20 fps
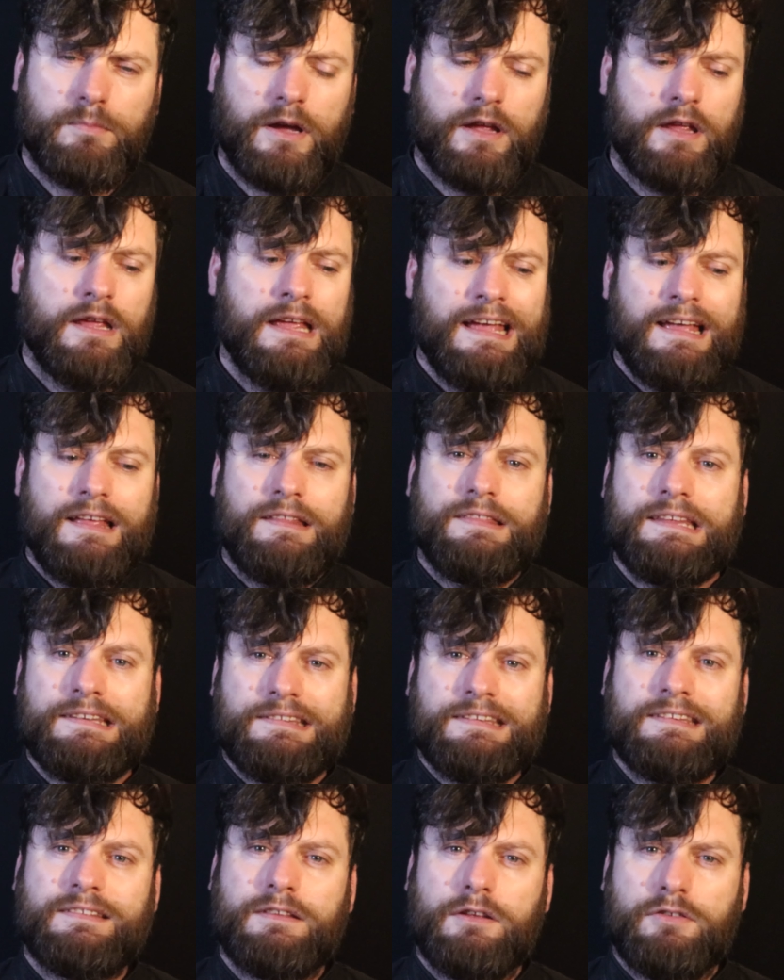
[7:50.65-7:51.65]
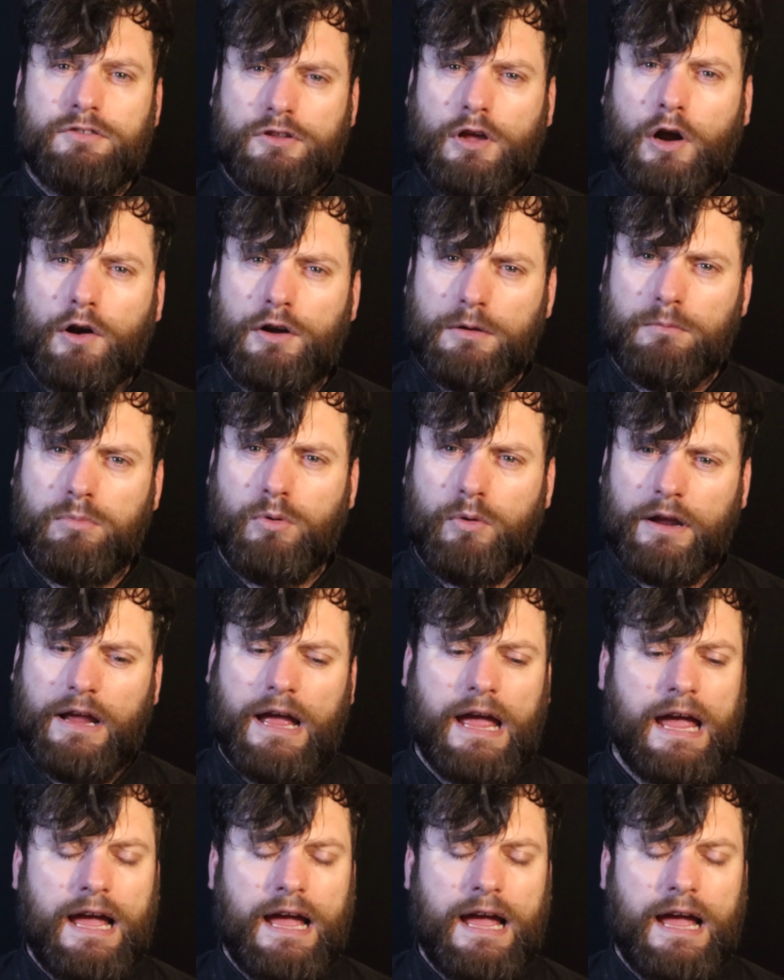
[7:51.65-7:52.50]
but this is the starting point.